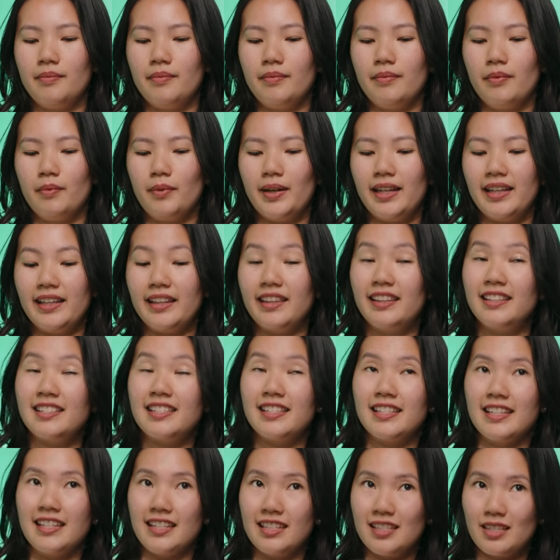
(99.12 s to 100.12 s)
we've
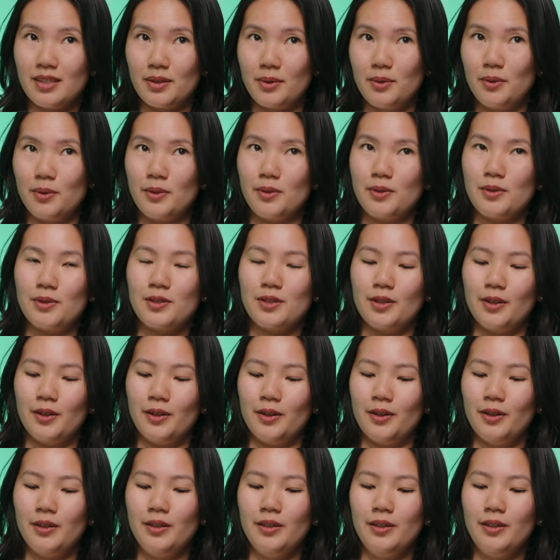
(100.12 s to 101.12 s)
since
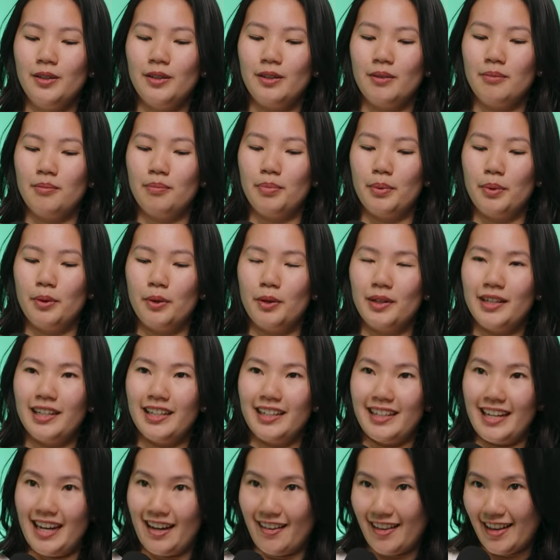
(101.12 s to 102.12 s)
also bought
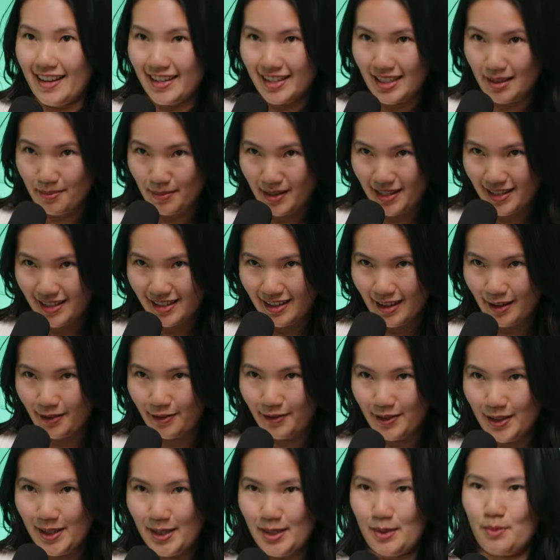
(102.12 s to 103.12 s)
in our
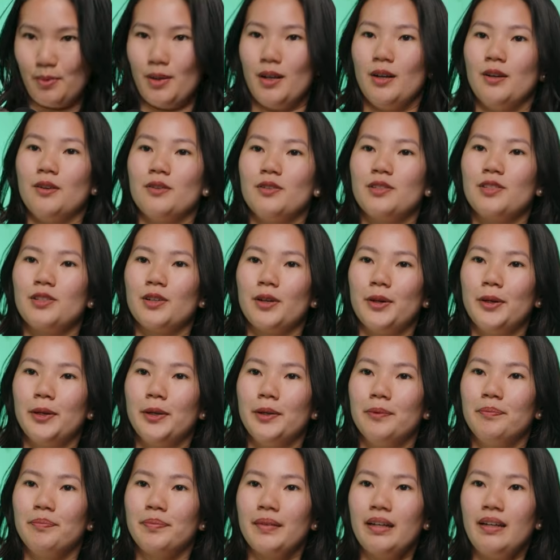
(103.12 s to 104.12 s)
SMSF as well.
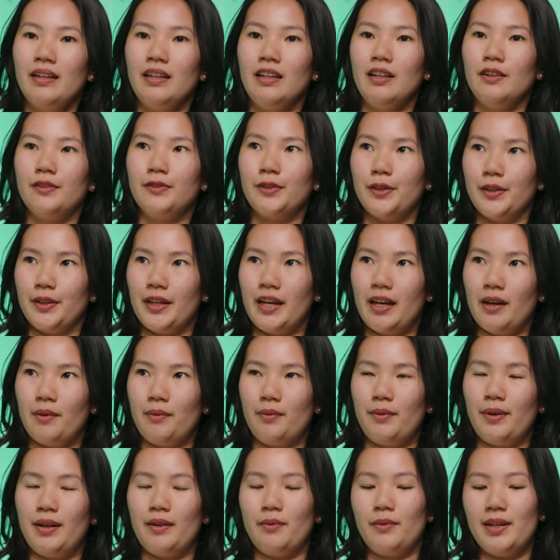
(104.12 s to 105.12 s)
So for that,
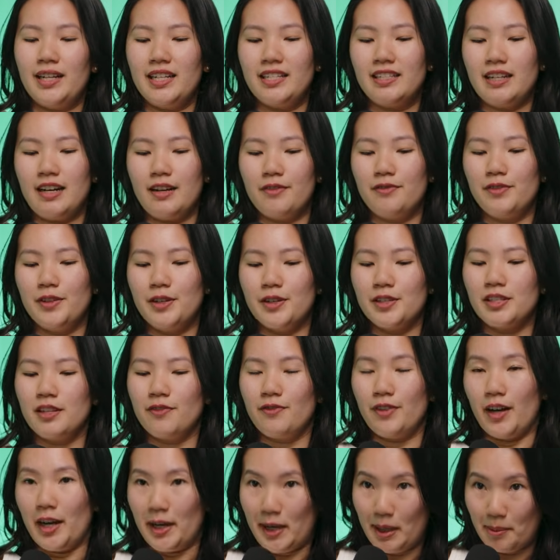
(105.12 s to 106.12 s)
we
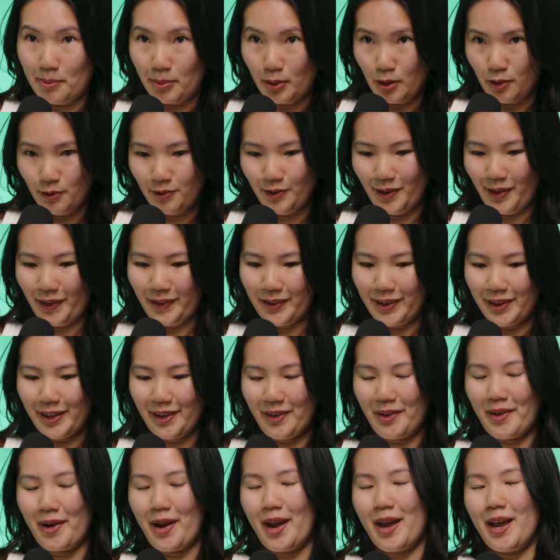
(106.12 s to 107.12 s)
diversified our
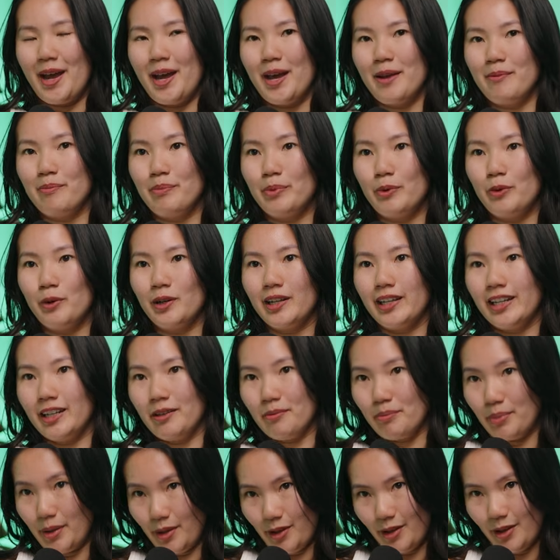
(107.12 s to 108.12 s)
portfolio and bought in
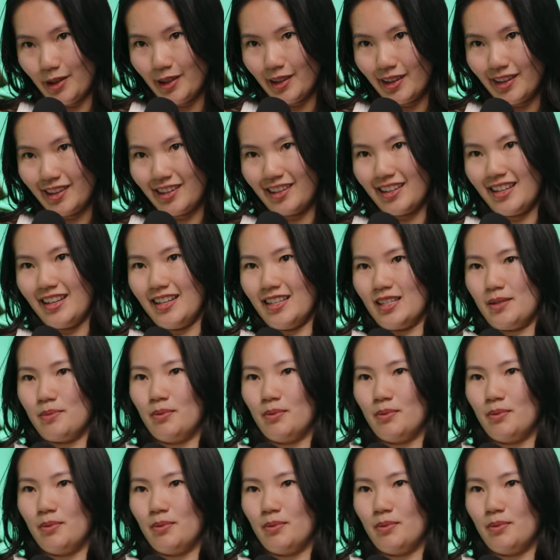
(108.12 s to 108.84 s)
Perth as